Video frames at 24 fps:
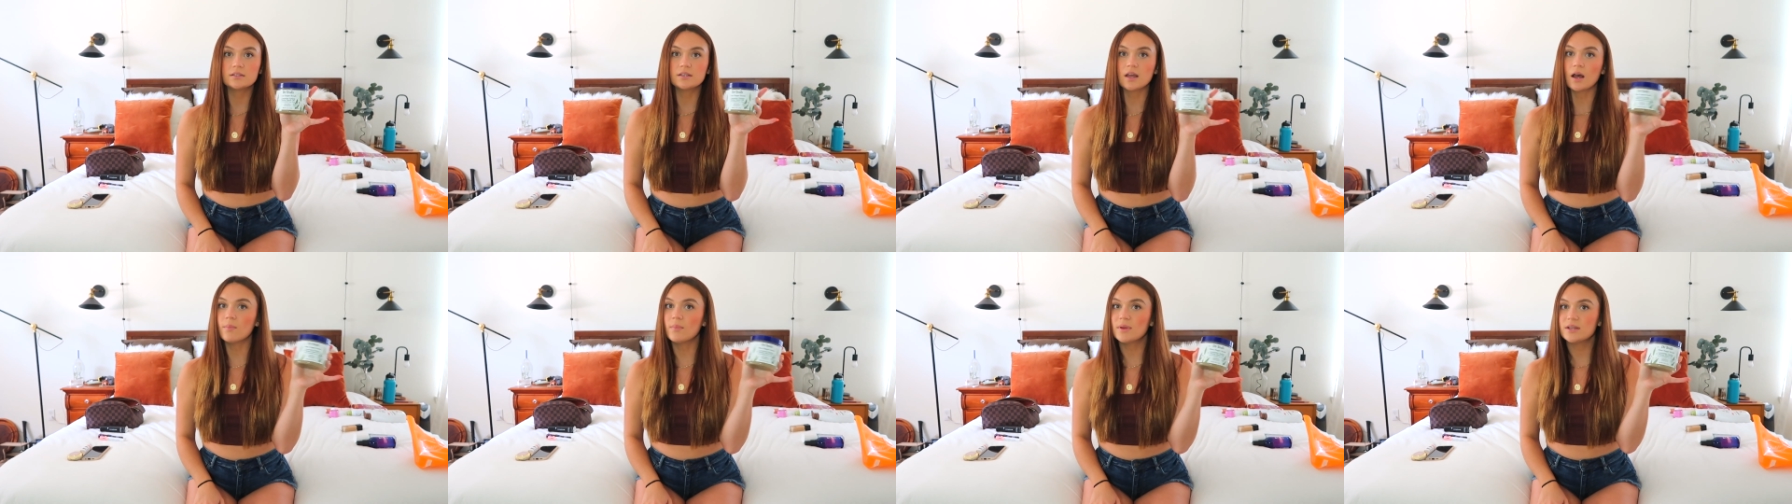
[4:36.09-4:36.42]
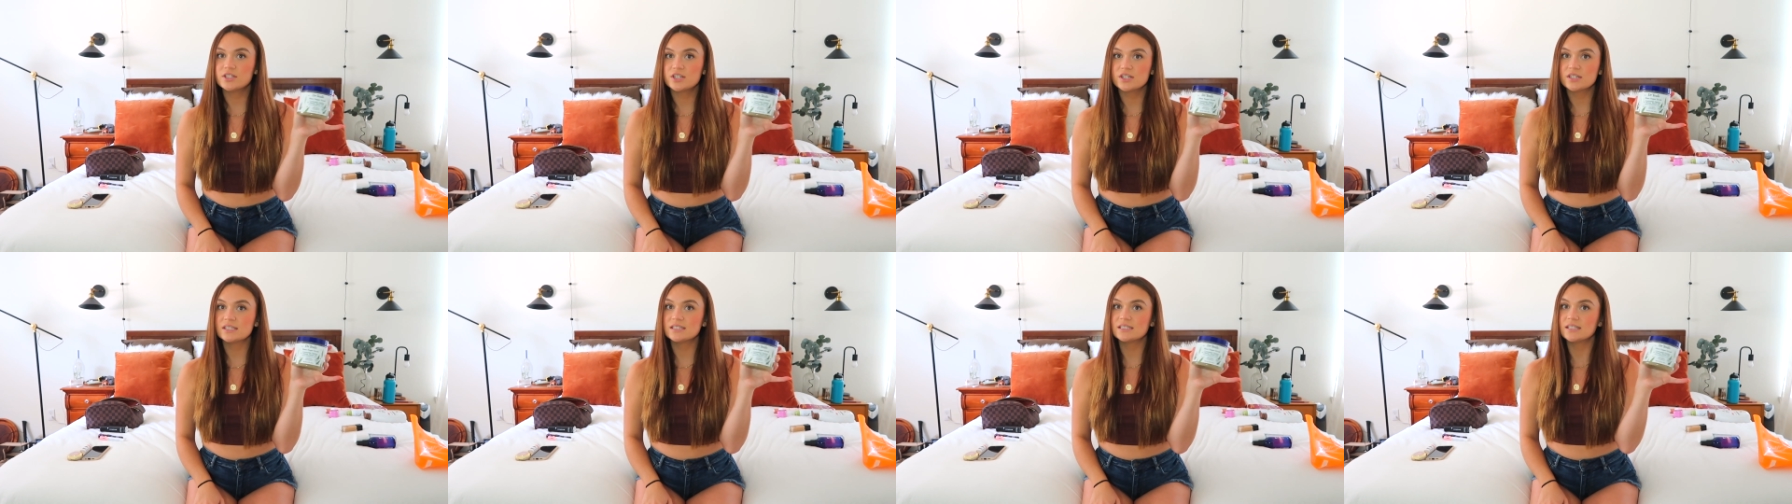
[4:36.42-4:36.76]
y'all
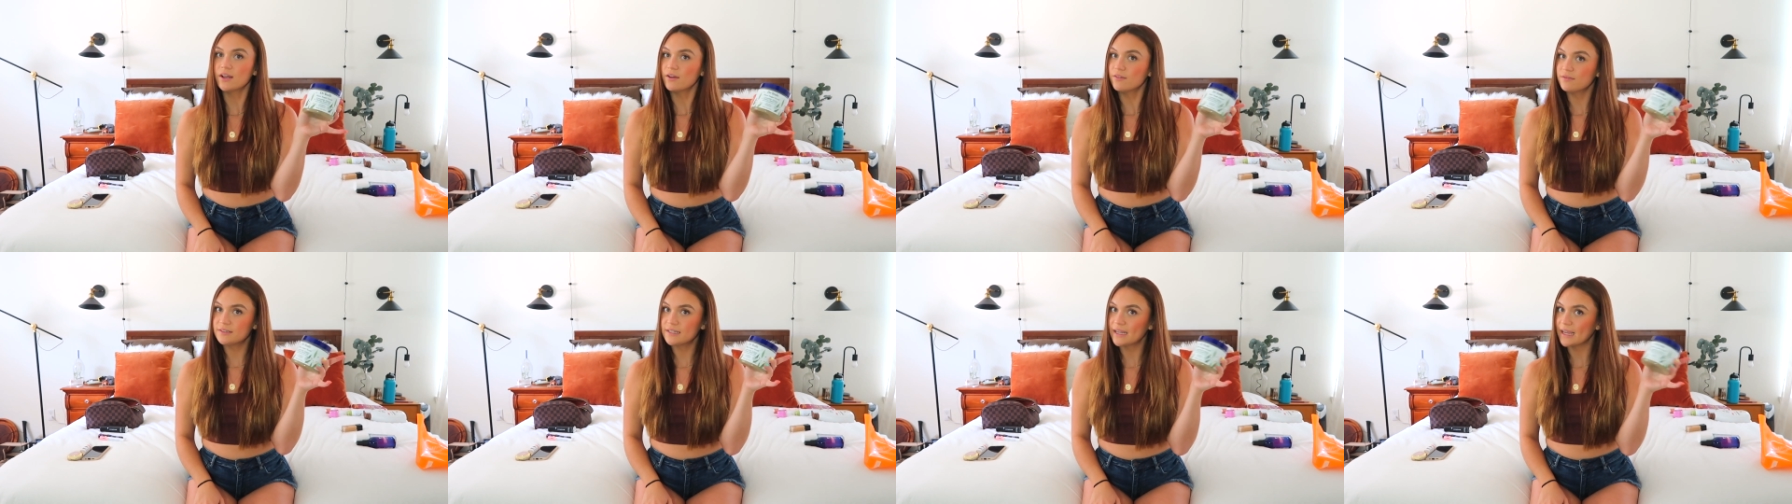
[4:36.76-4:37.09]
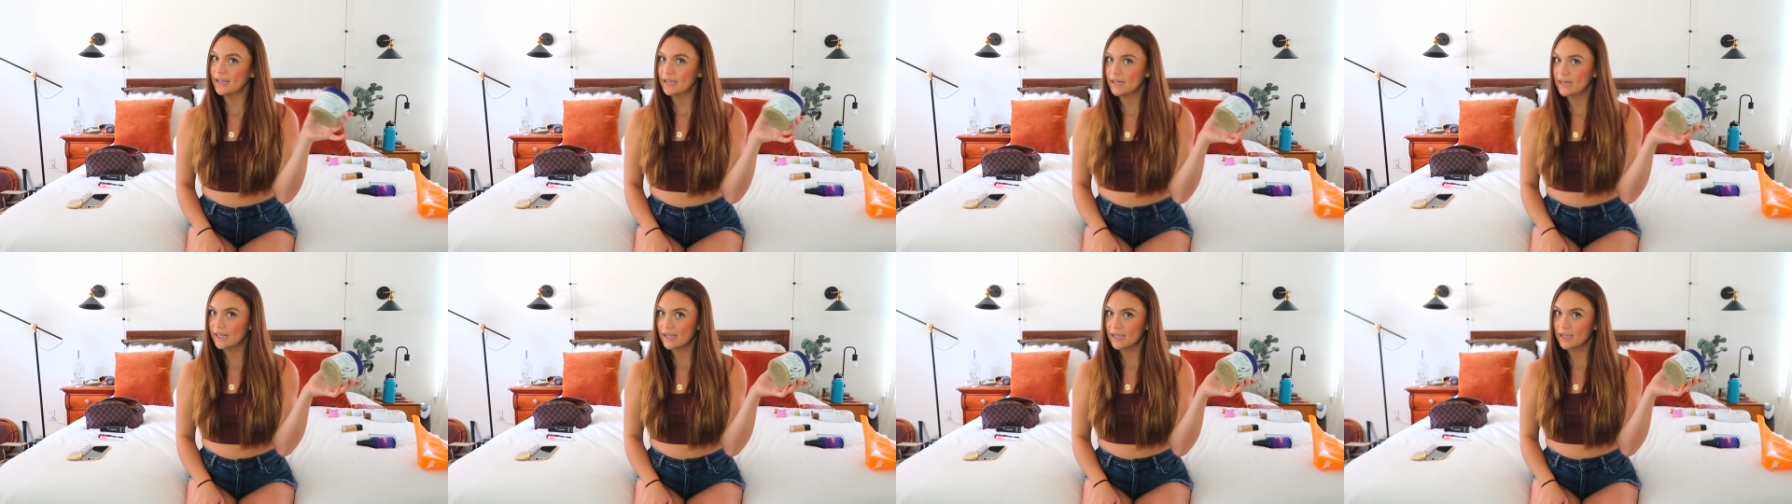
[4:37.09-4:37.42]
bitches
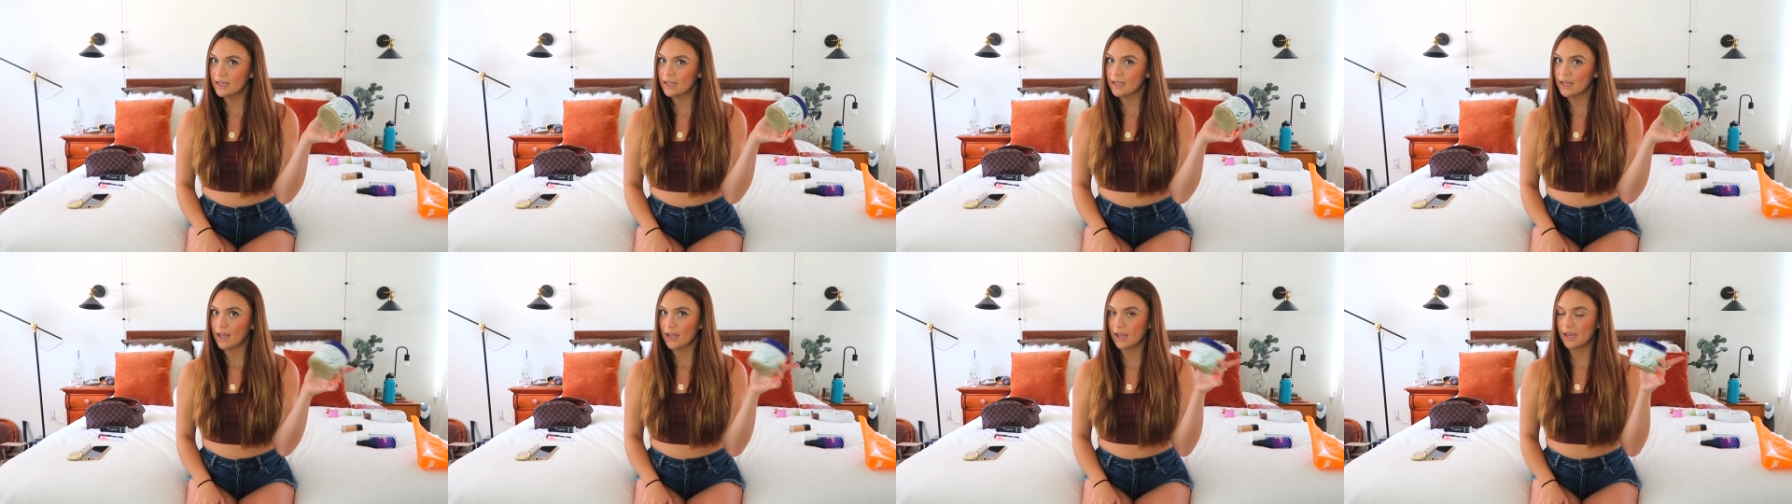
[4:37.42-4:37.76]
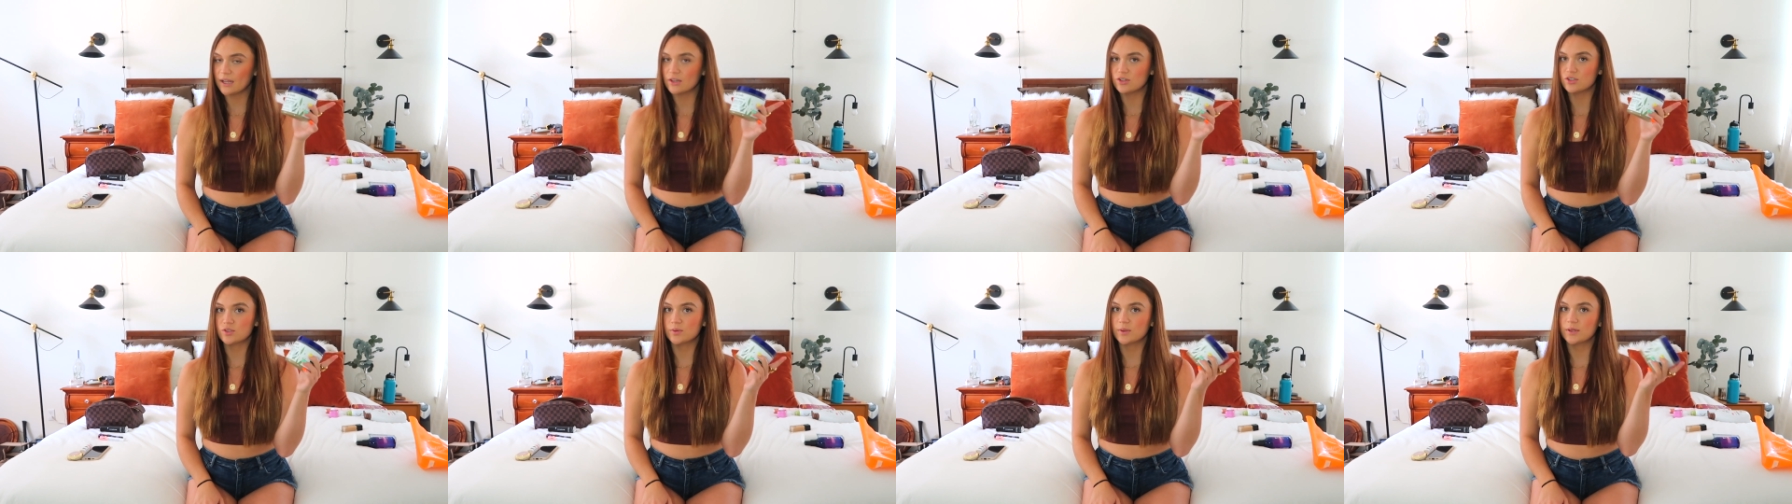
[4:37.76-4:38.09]
self-tanning
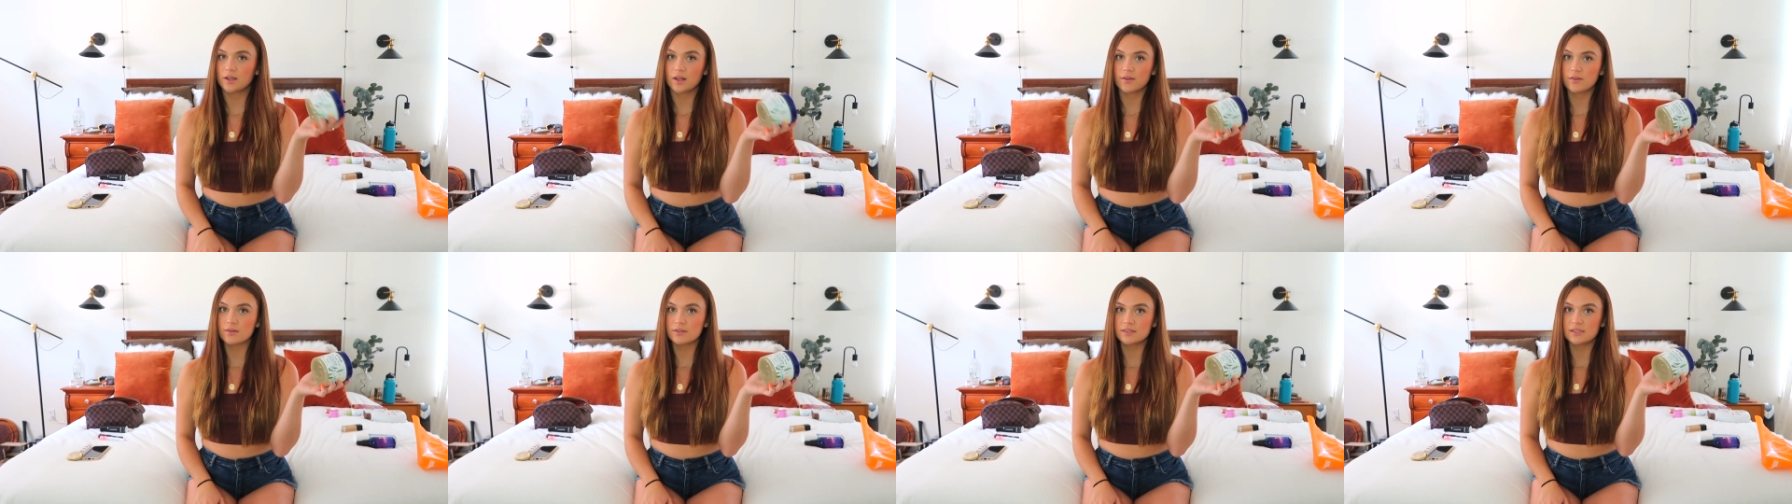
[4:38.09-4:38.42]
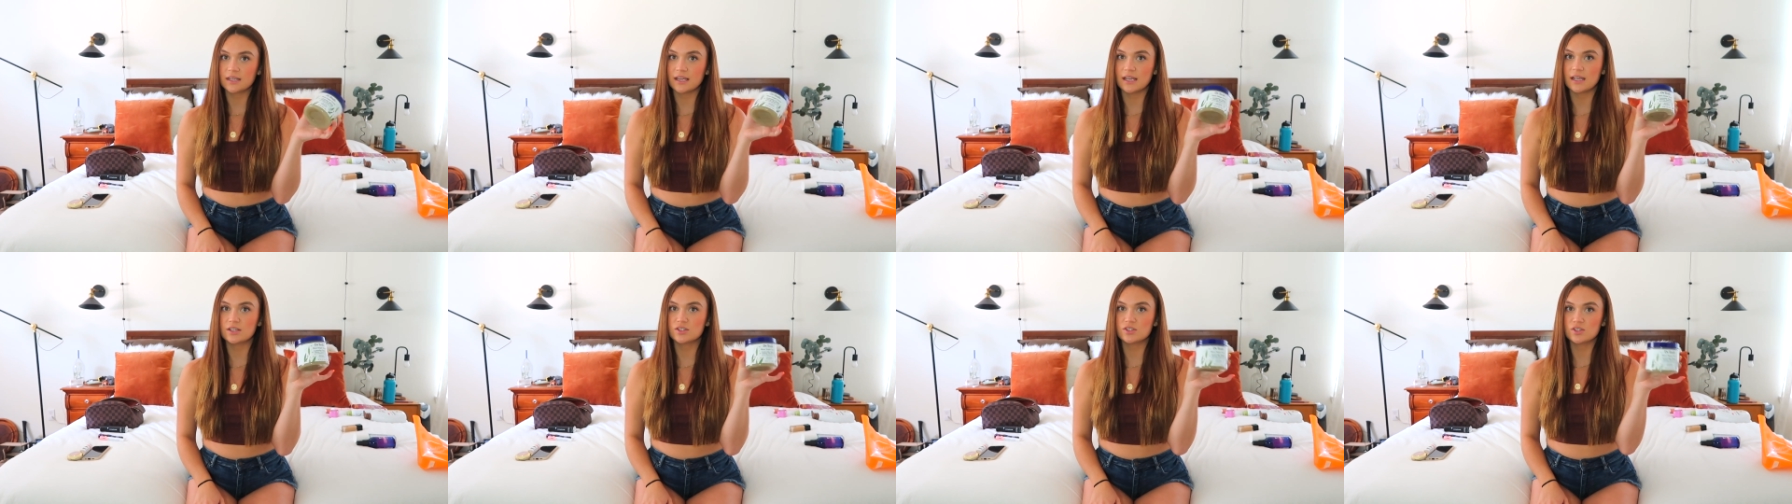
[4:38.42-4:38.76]
and doing all those
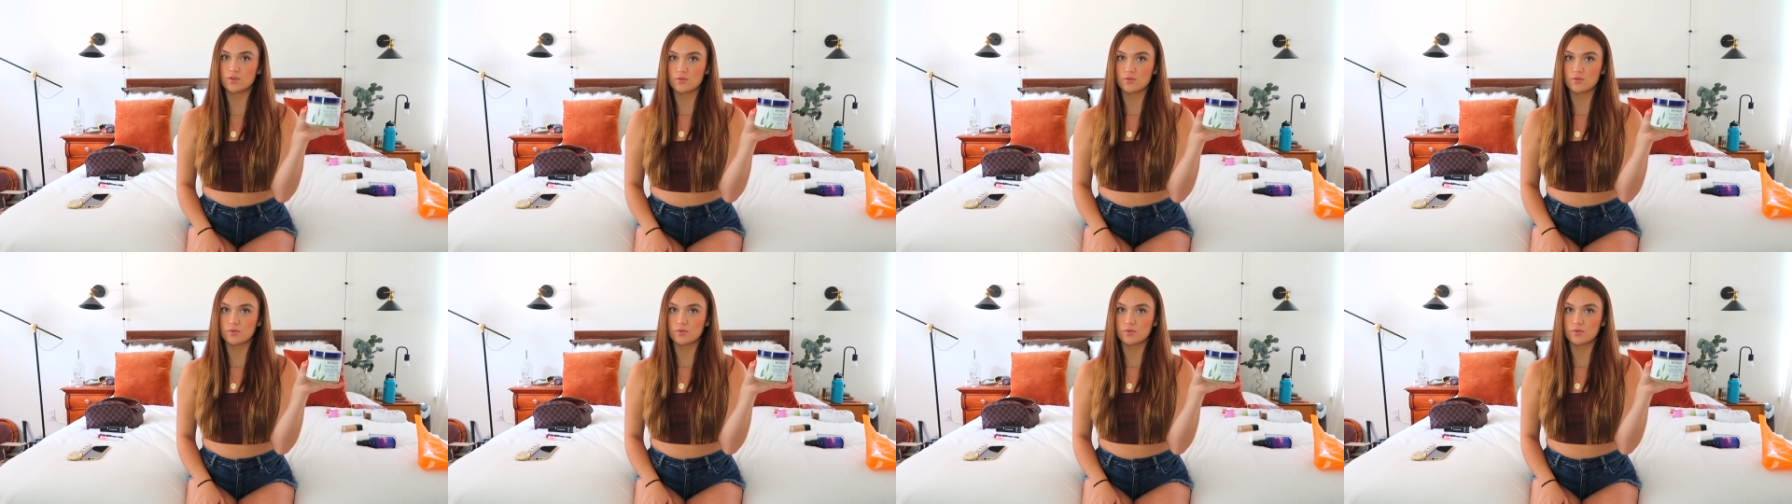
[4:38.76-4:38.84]
things,